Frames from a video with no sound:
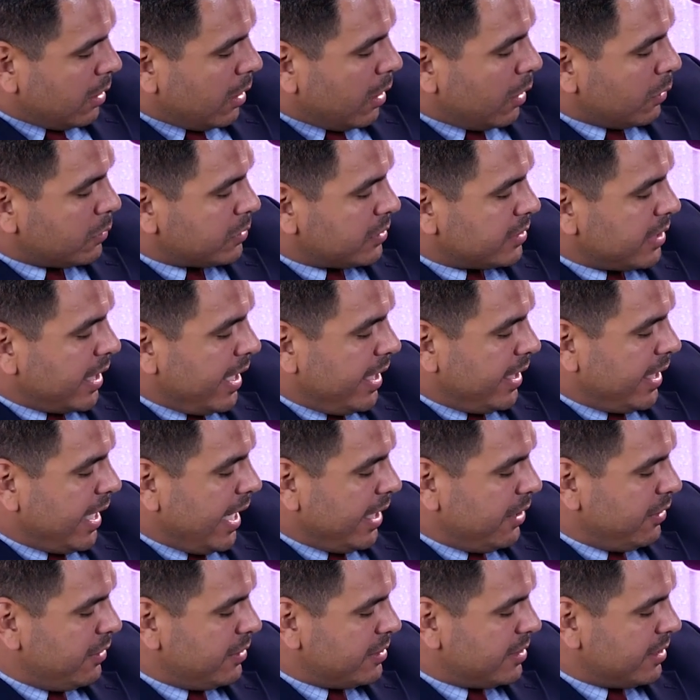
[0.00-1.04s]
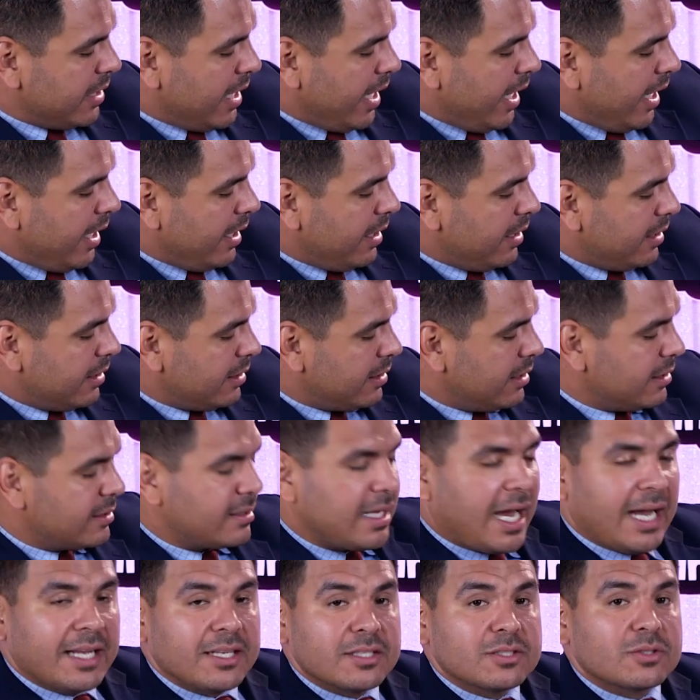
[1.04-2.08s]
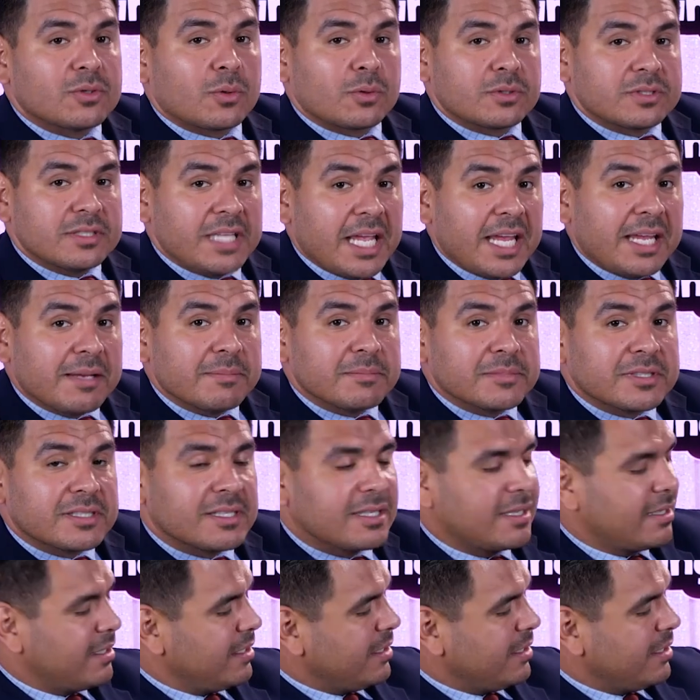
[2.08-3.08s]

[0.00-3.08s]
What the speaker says: Oh, say, can you say the dinosaurs' names?